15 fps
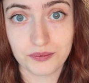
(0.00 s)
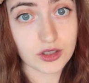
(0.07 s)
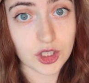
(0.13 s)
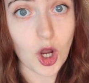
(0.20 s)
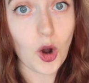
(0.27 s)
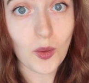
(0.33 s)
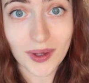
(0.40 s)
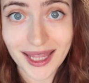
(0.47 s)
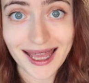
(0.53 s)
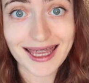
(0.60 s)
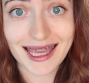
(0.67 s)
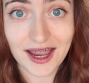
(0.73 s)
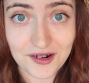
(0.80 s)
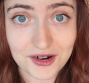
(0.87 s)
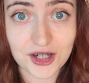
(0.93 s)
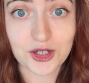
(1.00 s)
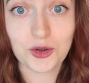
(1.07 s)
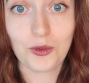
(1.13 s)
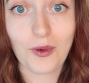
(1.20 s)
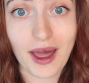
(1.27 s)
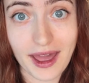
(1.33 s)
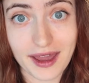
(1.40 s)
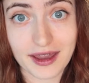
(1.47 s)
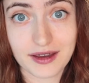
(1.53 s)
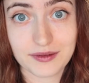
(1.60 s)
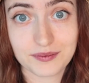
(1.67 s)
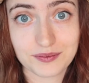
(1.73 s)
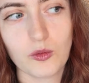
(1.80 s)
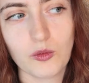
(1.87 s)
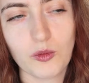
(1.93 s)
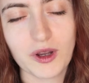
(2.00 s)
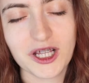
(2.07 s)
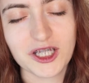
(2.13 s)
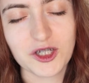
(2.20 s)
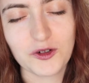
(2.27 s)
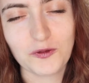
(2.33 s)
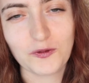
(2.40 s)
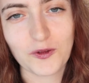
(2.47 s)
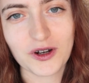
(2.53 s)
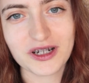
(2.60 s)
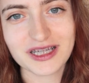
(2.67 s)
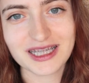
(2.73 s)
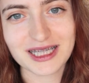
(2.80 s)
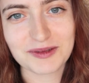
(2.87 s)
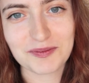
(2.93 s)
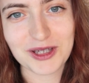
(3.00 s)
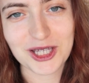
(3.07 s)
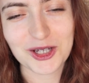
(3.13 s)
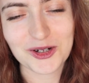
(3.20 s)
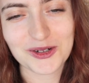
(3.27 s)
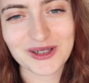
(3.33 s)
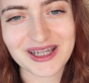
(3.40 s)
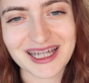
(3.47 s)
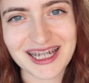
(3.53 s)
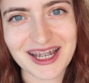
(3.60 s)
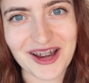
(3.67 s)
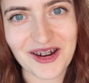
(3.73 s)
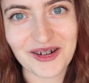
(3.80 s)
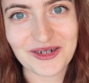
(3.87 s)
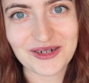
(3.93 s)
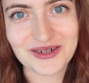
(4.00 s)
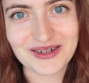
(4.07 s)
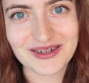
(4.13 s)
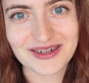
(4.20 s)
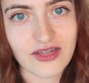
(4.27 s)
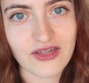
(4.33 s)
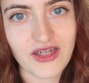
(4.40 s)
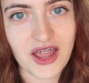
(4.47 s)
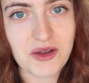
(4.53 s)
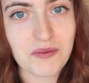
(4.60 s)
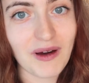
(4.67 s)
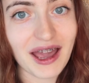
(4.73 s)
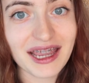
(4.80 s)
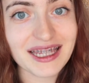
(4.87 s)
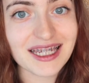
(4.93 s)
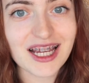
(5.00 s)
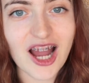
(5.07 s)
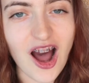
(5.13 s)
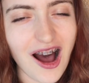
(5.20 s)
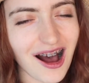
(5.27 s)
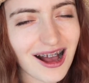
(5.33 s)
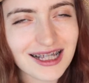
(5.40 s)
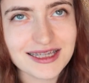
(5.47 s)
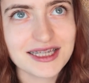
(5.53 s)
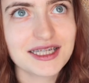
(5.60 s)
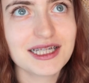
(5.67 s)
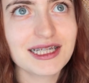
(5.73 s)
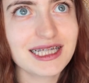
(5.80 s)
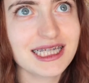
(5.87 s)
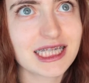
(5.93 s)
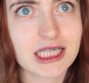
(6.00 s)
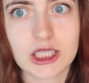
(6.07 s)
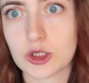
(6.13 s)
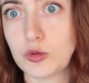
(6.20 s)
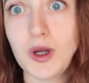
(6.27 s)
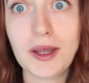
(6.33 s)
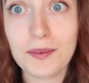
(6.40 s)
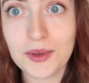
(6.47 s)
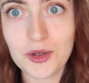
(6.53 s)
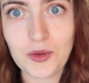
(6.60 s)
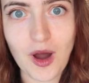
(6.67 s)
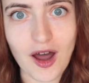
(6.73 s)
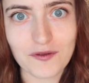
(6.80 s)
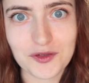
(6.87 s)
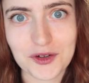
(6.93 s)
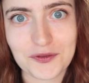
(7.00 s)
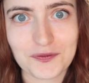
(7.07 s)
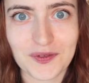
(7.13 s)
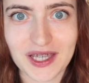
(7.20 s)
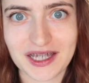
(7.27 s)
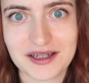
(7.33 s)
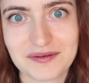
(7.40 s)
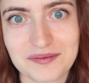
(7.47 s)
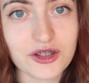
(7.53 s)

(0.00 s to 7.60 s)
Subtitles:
Don't get carried away. When you first meet your Leo, they might constantly sweep you off your feet.